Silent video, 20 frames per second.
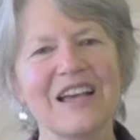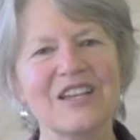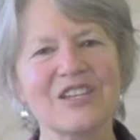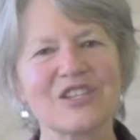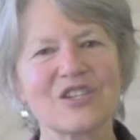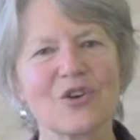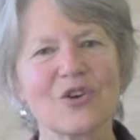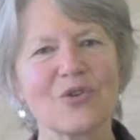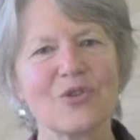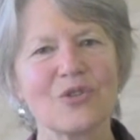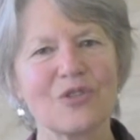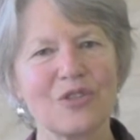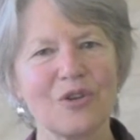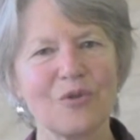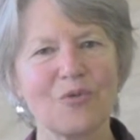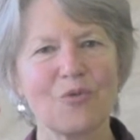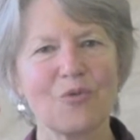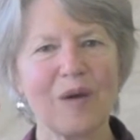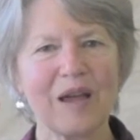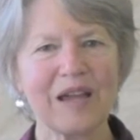
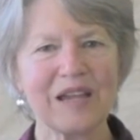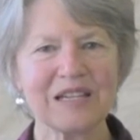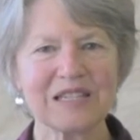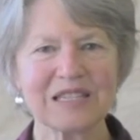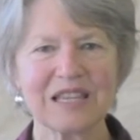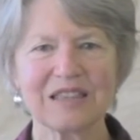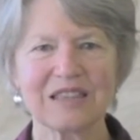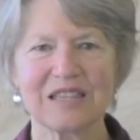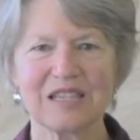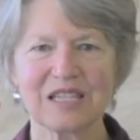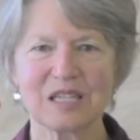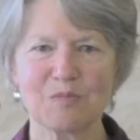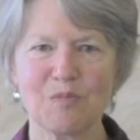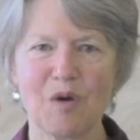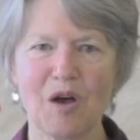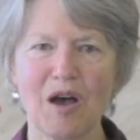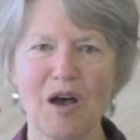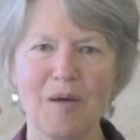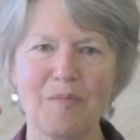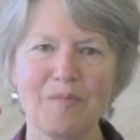the ways that this
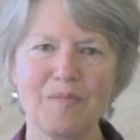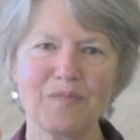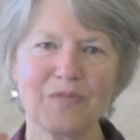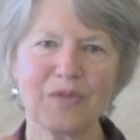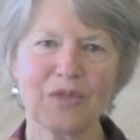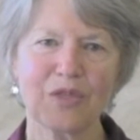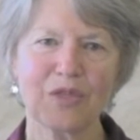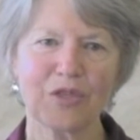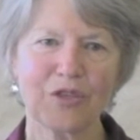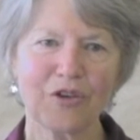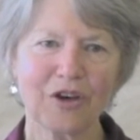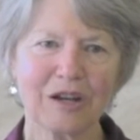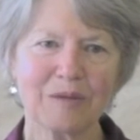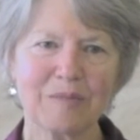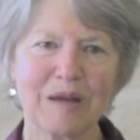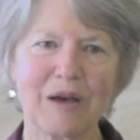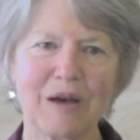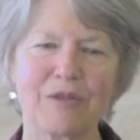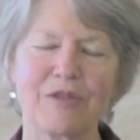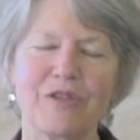mom thought
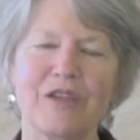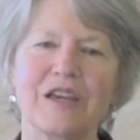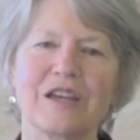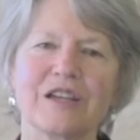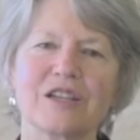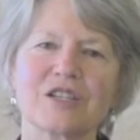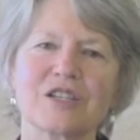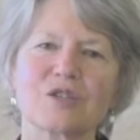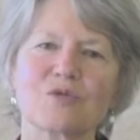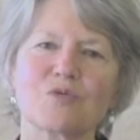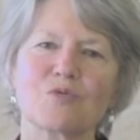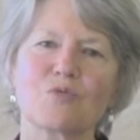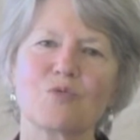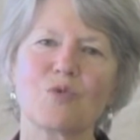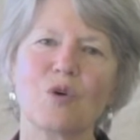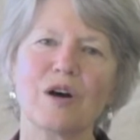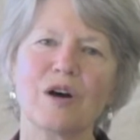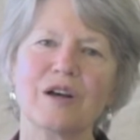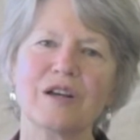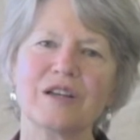about things
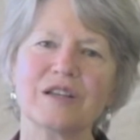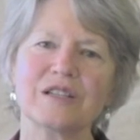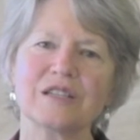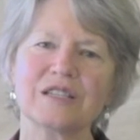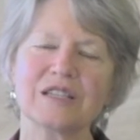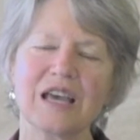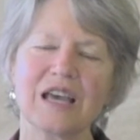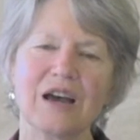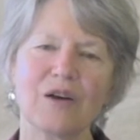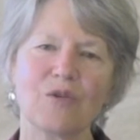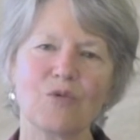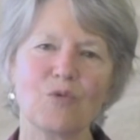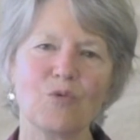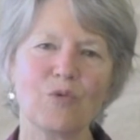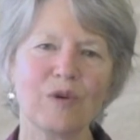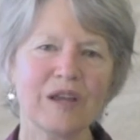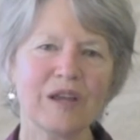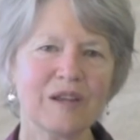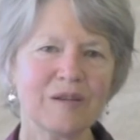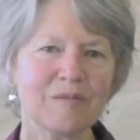was that
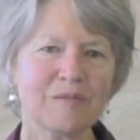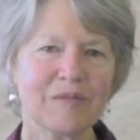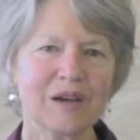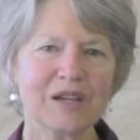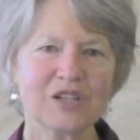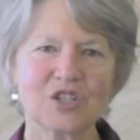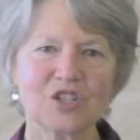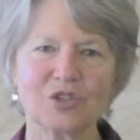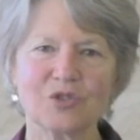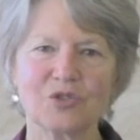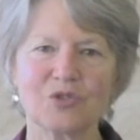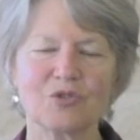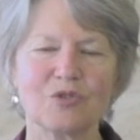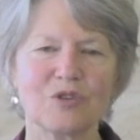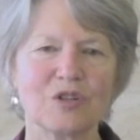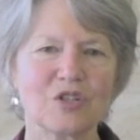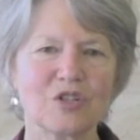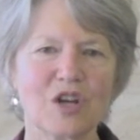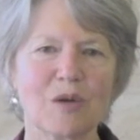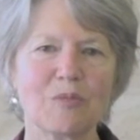when my children are
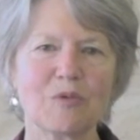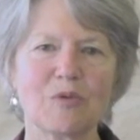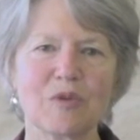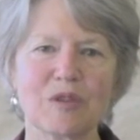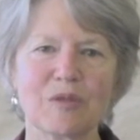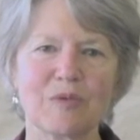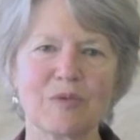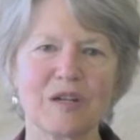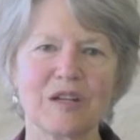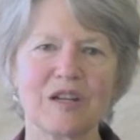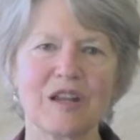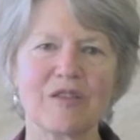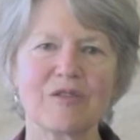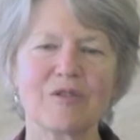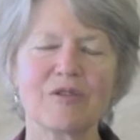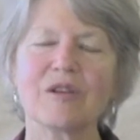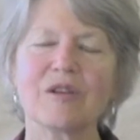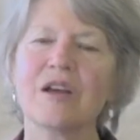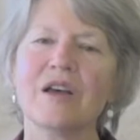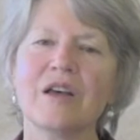in trouble with one
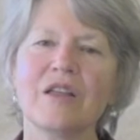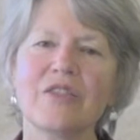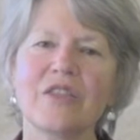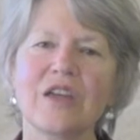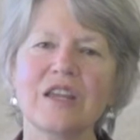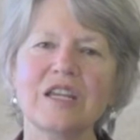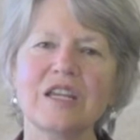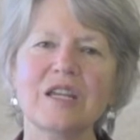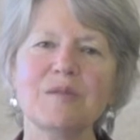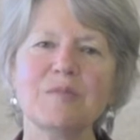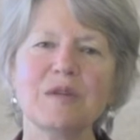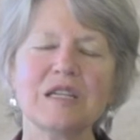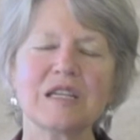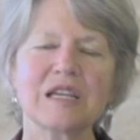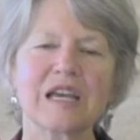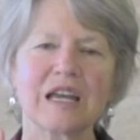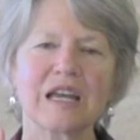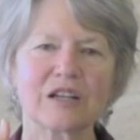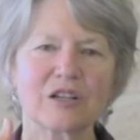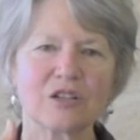another, they need me to
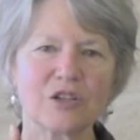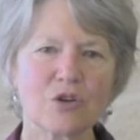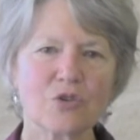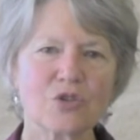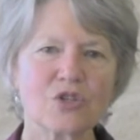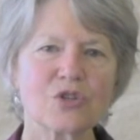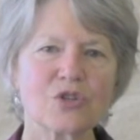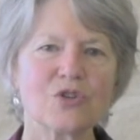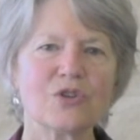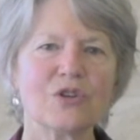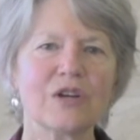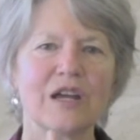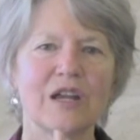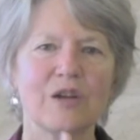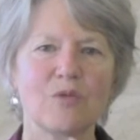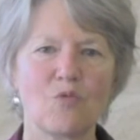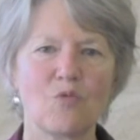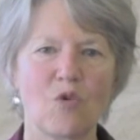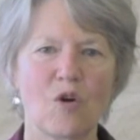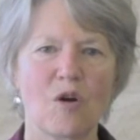get closer
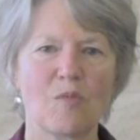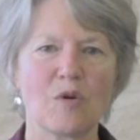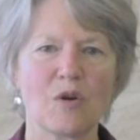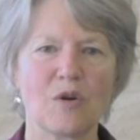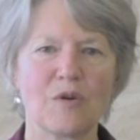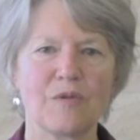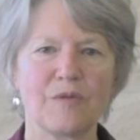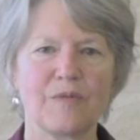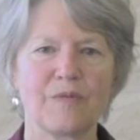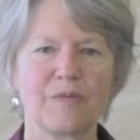and warmer.